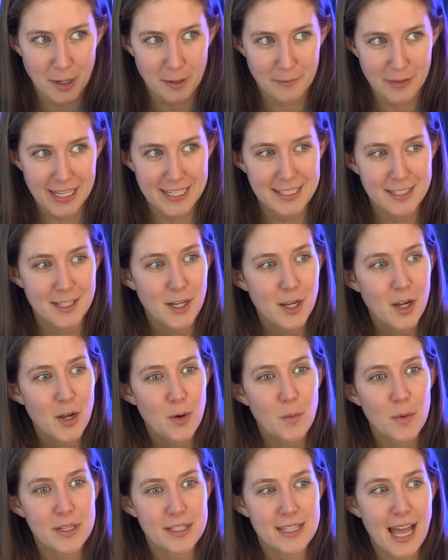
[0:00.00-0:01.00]
of this
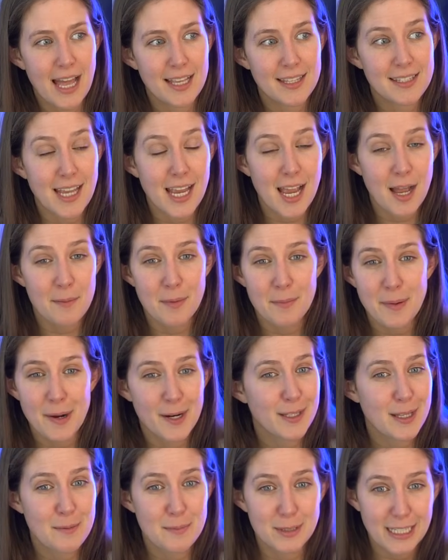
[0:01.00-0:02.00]
was that Sam
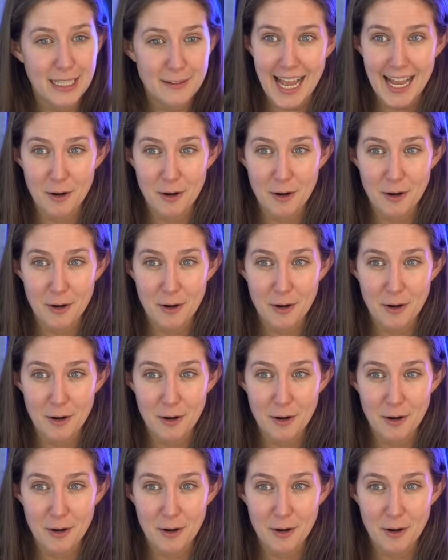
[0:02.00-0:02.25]
apparently believed,